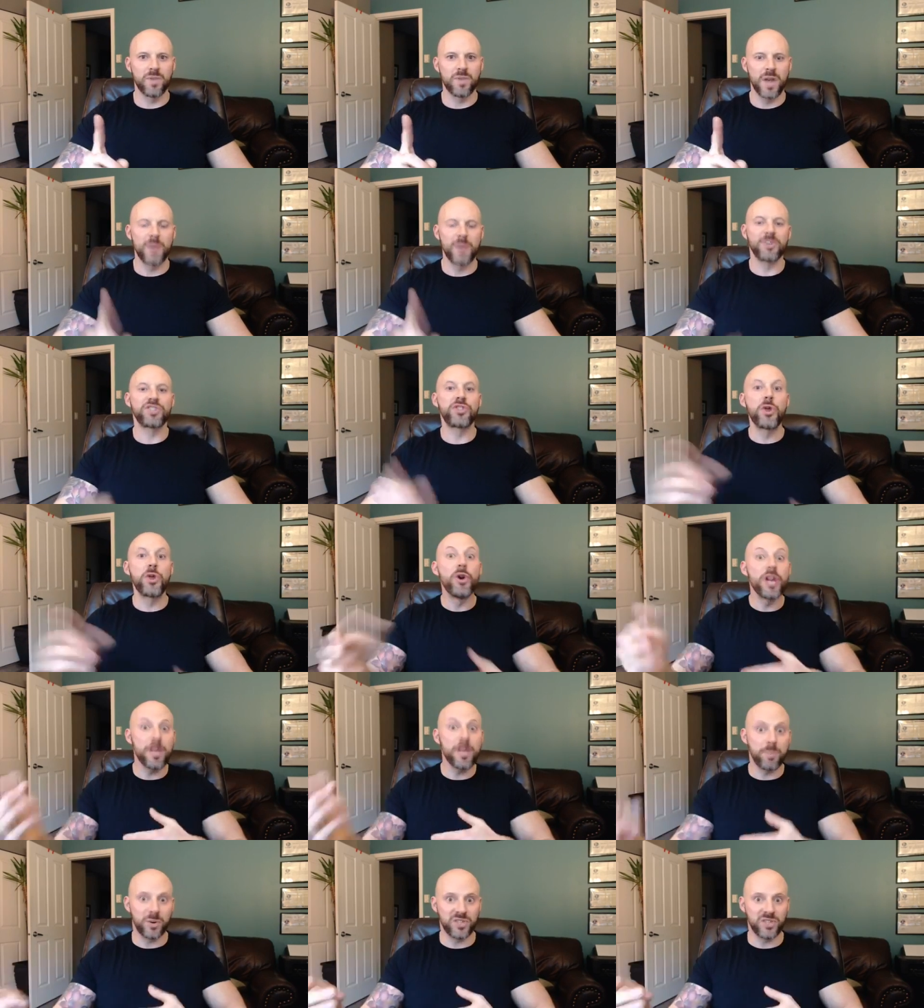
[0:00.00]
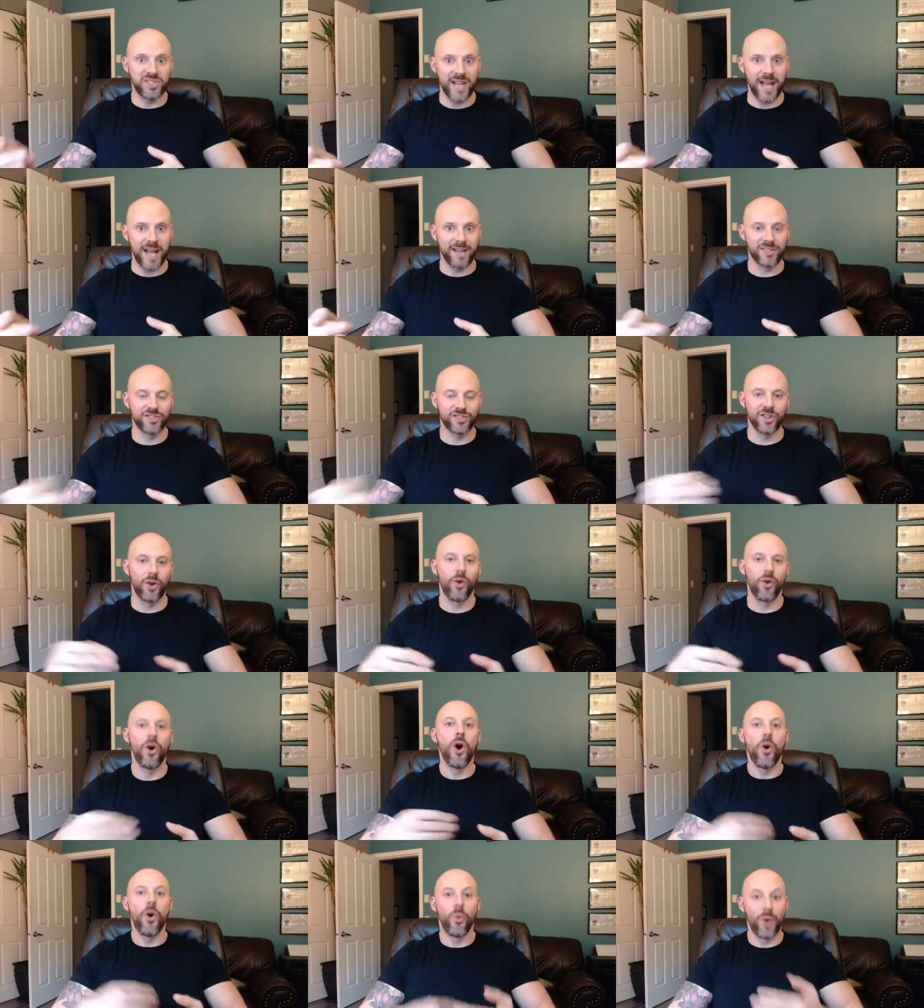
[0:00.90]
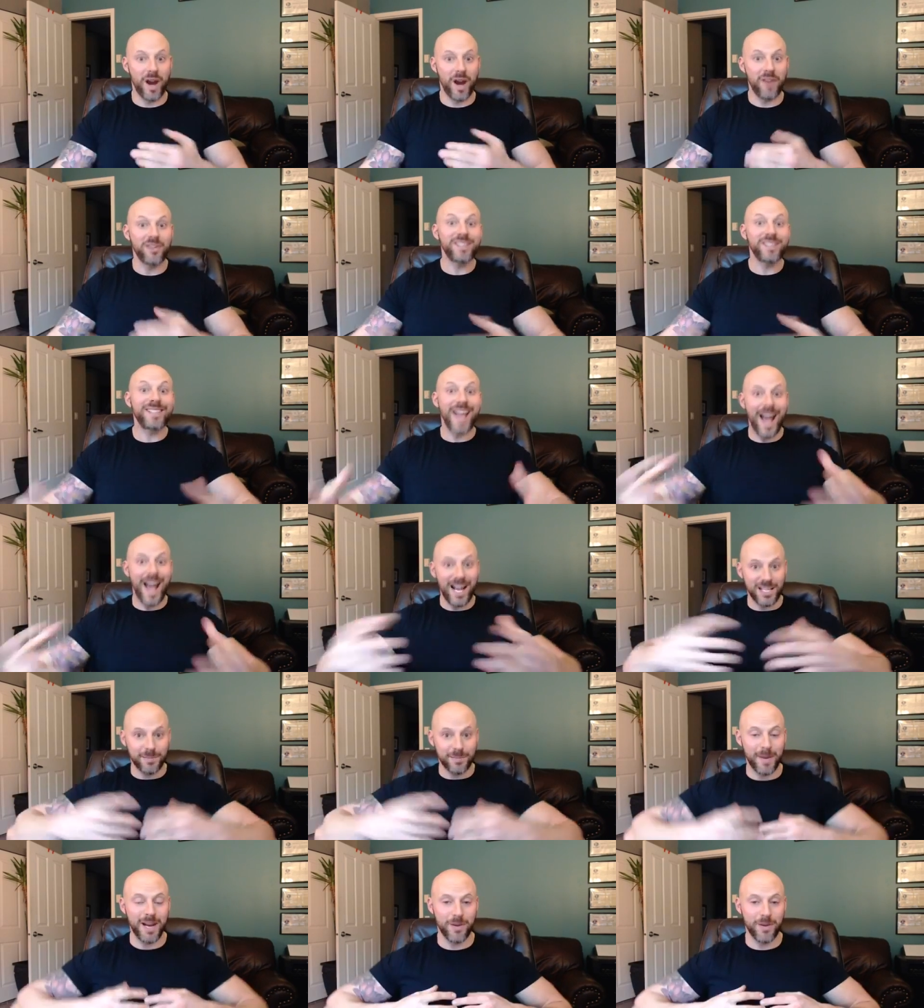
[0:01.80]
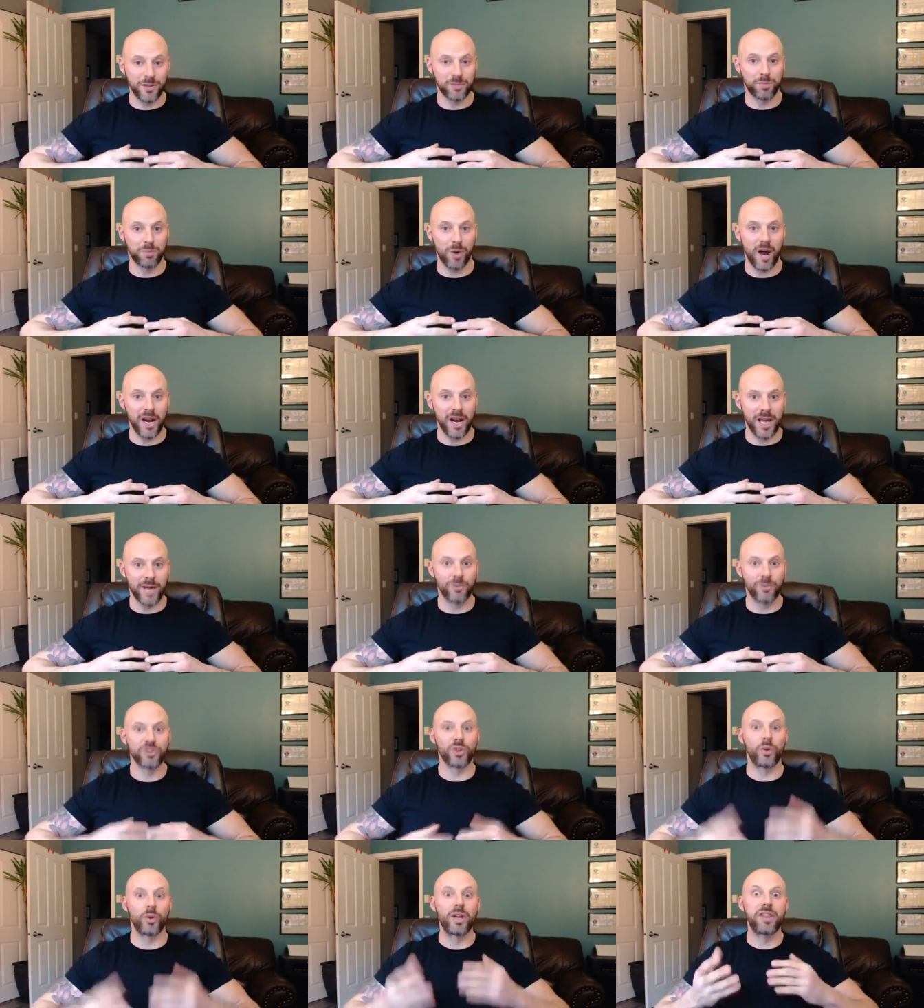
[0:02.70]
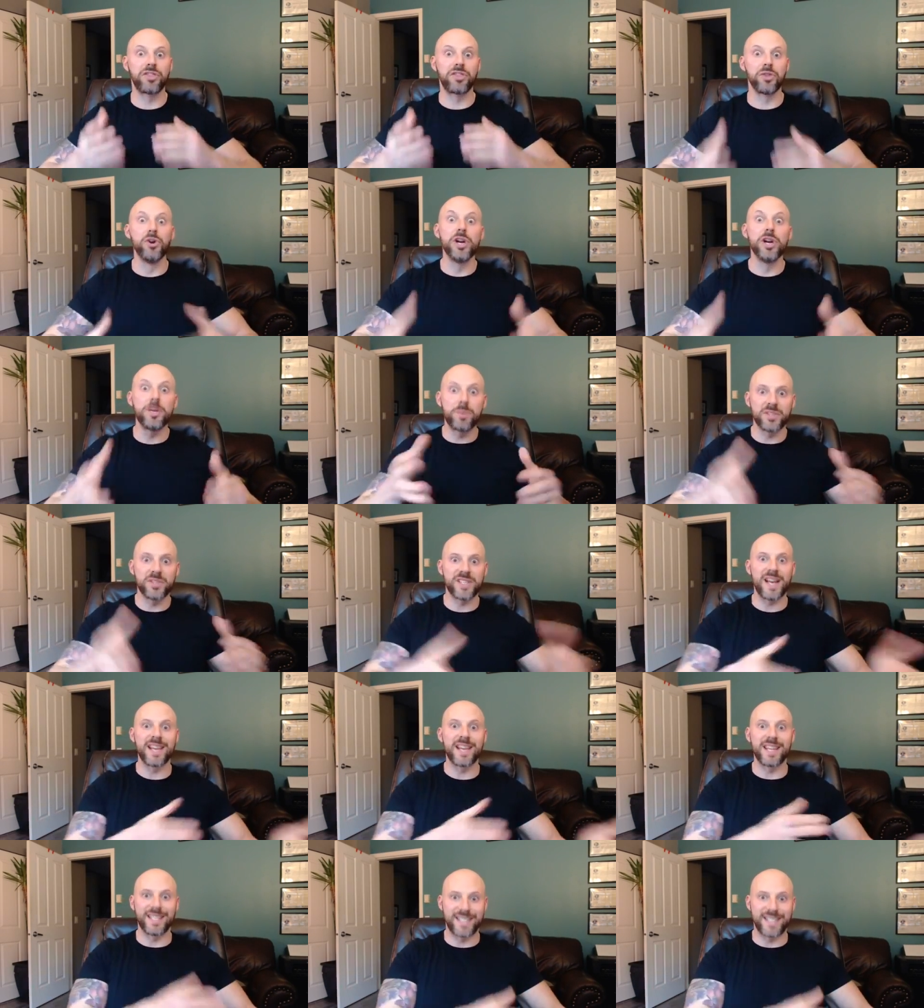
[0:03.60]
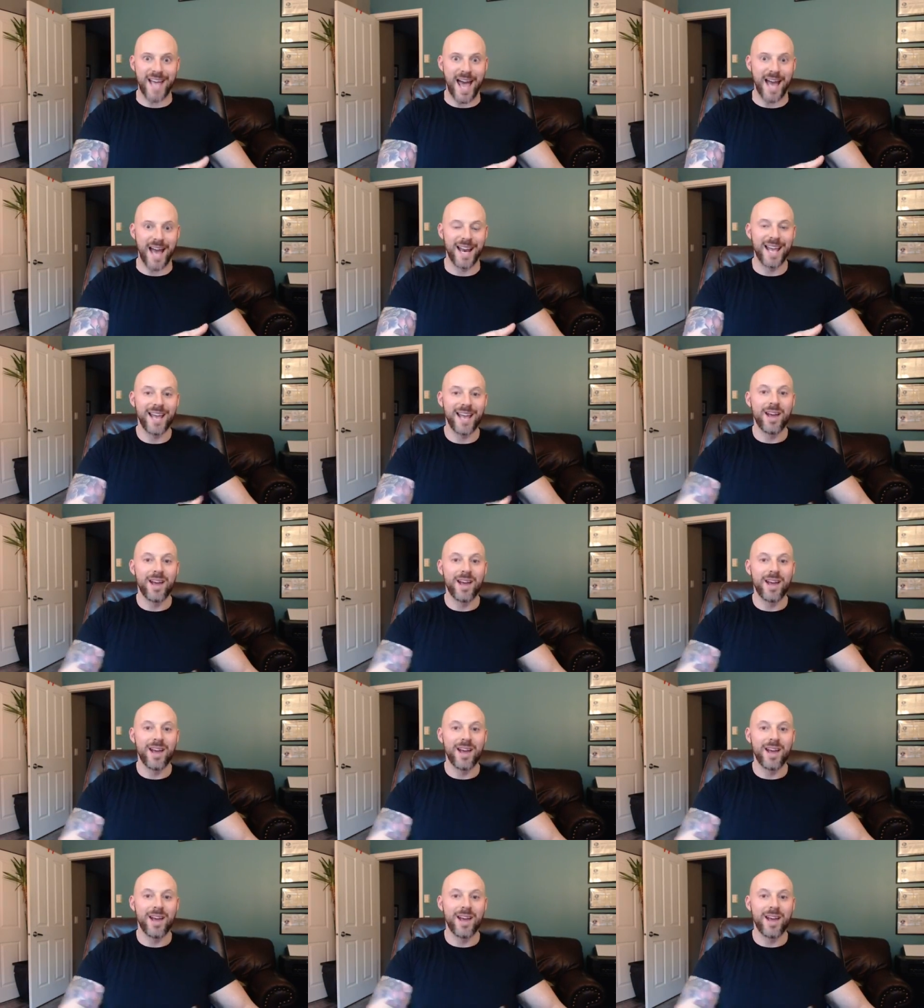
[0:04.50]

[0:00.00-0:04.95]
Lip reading: It was 30%. So whatever tax money was brought in was only 30% of the debt.